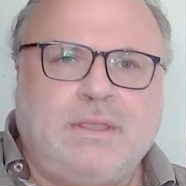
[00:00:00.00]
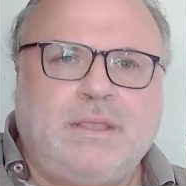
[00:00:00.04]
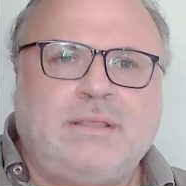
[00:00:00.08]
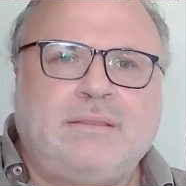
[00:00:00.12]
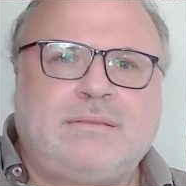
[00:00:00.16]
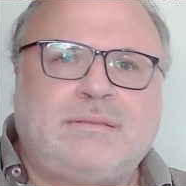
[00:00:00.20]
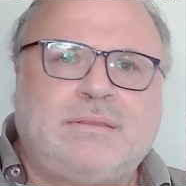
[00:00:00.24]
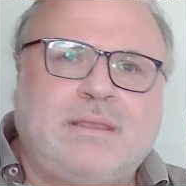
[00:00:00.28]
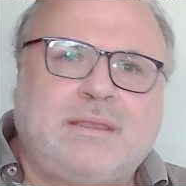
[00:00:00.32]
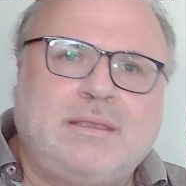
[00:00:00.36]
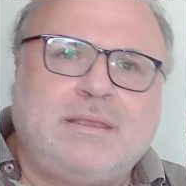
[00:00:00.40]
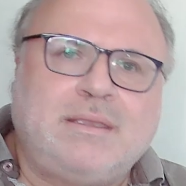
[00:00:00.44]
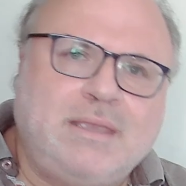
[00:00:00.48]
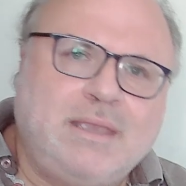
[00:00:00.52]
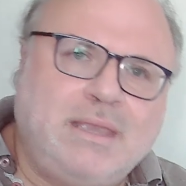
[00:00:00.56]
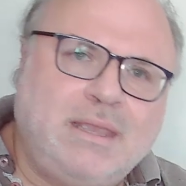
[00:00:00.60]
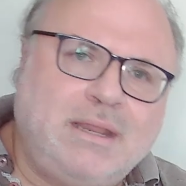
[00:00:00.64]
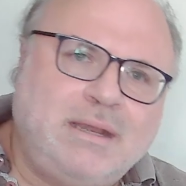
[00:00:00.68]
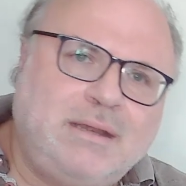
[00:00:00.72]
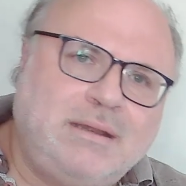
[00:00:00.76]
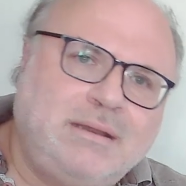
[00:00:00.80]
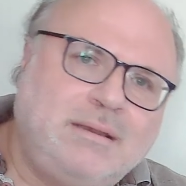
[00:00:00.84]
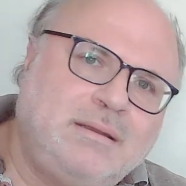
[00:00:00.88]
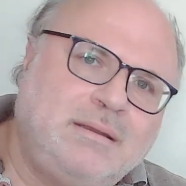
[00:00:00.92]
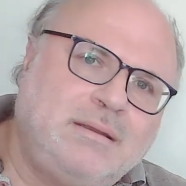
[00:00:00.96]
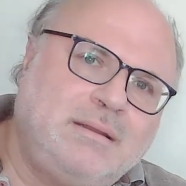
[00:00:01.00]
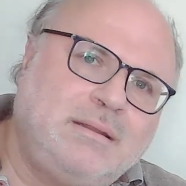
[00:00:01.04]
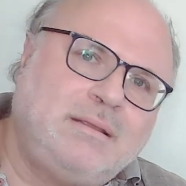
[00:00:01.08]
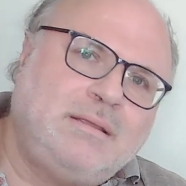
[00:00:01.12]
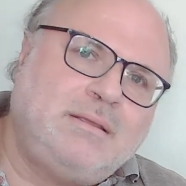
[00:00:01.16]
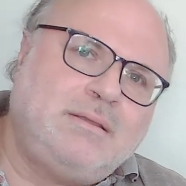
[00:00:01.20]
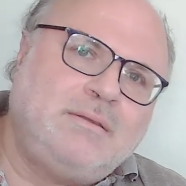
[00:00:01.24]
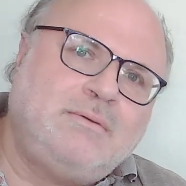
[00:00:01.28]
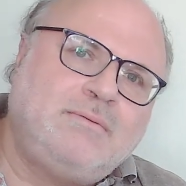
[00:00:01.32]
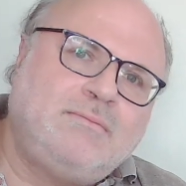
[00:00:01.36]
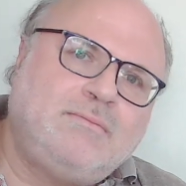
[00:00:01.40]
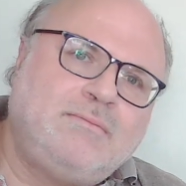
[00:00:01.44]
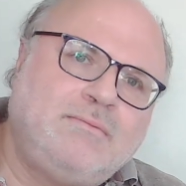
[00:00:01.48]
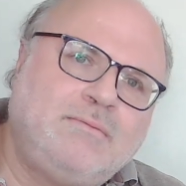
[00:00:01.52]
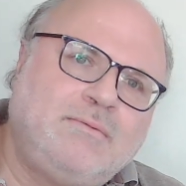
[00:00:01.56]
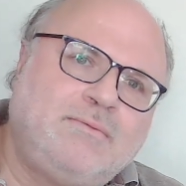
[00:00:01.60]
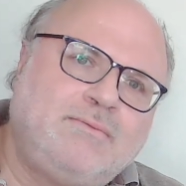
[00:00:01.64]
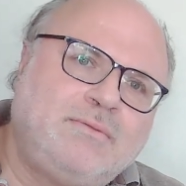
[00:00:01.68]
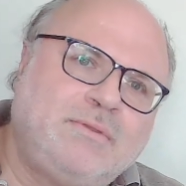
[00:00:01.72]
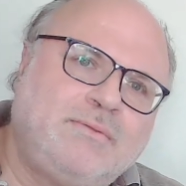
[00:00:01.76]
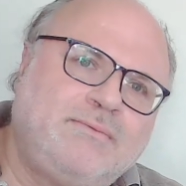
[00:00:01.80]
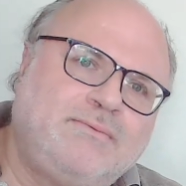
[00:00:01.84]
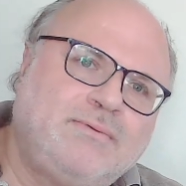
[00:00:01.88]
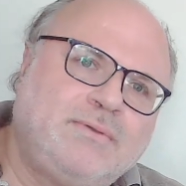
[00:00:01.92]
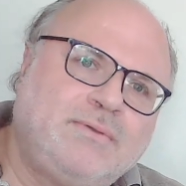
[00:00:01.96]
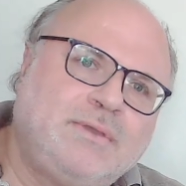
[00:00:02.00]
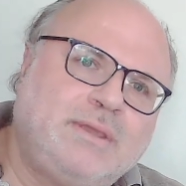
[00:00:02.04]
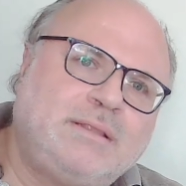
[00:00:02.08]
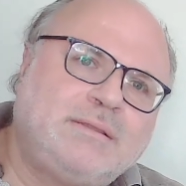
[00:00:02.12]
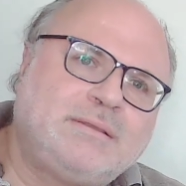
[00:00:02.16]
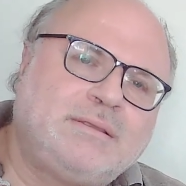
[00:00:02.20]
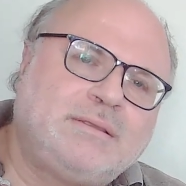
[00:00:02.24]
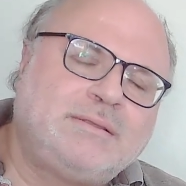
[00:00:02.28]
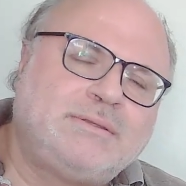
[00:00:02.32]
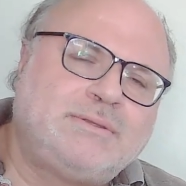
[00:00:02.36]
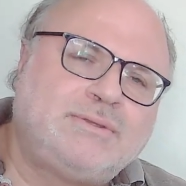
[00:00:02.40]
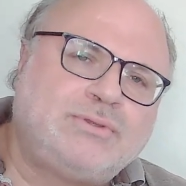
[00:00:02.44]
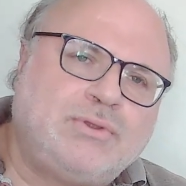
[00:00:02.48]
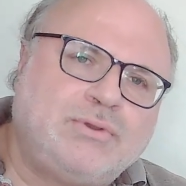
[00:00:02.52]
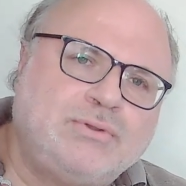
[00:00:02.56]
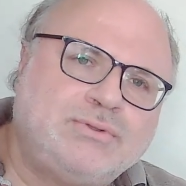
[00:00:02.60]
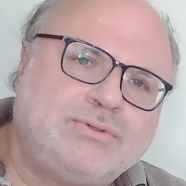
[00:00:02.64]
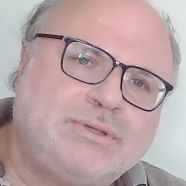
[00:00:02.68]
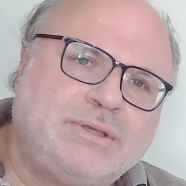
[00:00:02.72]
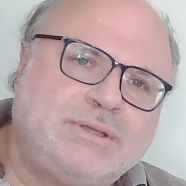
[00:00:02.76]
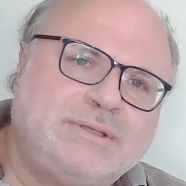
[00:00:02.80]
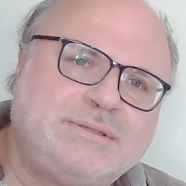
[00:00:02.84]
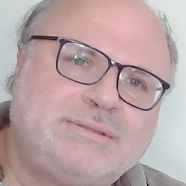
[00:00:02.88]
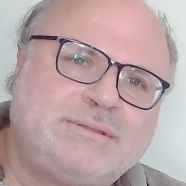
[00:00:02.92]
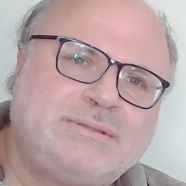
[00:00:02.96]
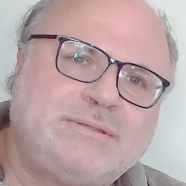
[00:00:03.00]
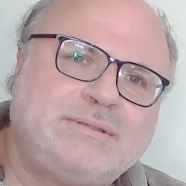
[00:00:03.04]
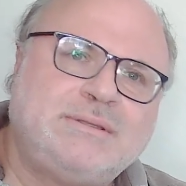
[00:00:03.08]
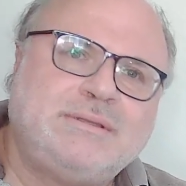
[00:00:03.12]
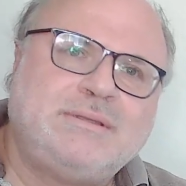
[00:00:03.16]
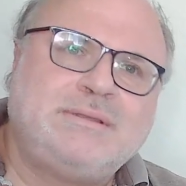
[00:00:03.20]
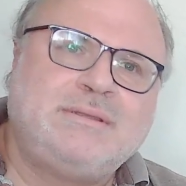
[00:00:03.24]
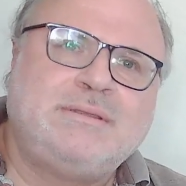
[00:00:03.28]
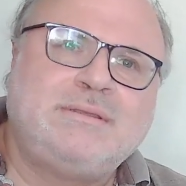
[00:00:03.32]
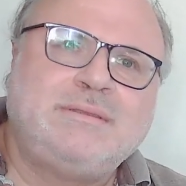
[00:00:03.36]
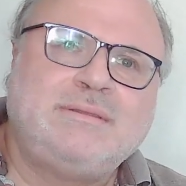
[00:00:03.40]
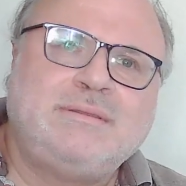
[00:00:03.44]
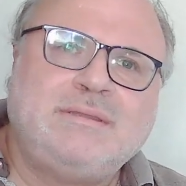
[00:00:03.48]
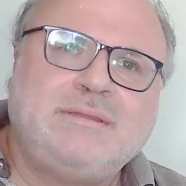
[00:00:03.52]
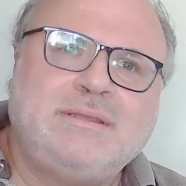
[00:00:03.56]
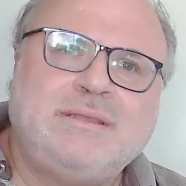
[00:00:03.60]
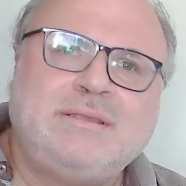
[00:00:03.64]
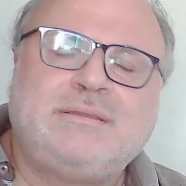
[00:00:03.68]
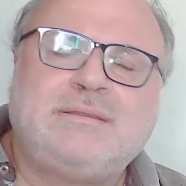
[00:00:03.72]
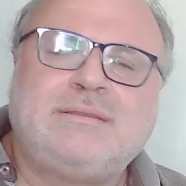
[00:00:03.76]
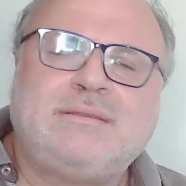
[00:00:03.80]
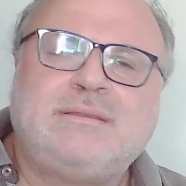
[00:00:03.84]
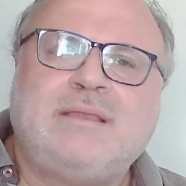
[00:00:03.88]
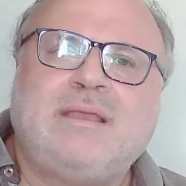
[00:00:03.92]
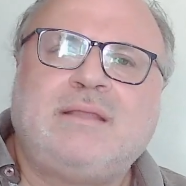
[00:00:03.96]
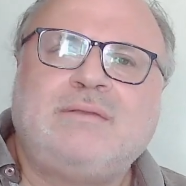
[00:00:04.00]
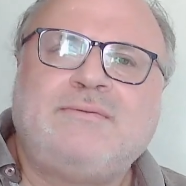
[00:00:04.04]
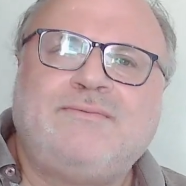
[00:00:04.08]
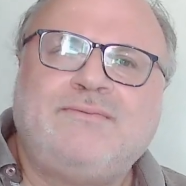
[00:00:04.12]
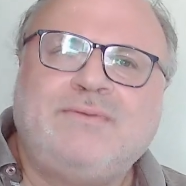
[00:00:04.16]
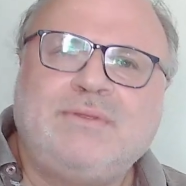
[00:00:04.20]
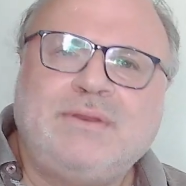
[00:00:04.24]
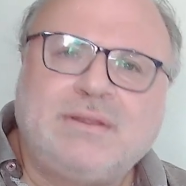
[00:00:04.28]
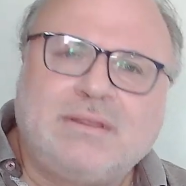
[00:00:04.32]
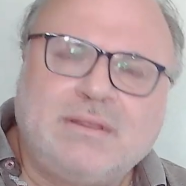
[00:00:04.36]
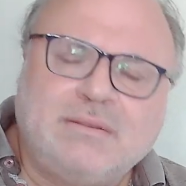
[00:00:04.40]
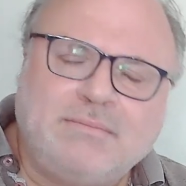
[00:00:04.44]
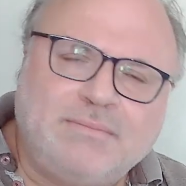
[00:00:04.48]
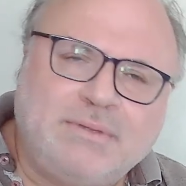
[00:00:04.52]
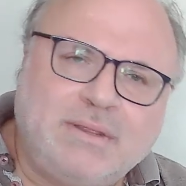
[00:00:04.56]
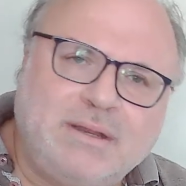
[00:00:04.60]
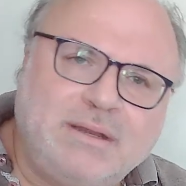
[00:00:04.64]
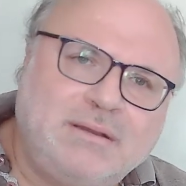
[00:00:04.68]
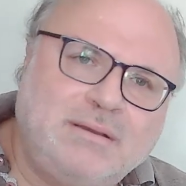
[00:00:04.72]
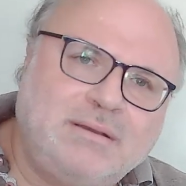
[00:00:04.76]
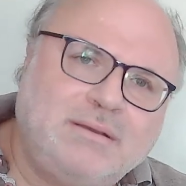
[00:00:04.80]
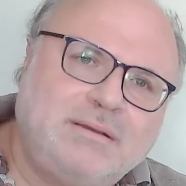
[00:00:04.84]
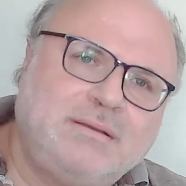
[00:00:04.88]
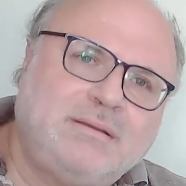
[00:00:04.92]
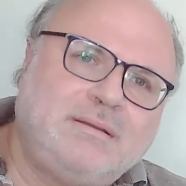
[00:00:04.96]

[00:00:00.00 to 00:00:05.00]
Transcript: and Tariel with the 300 soldiers did the unthinkable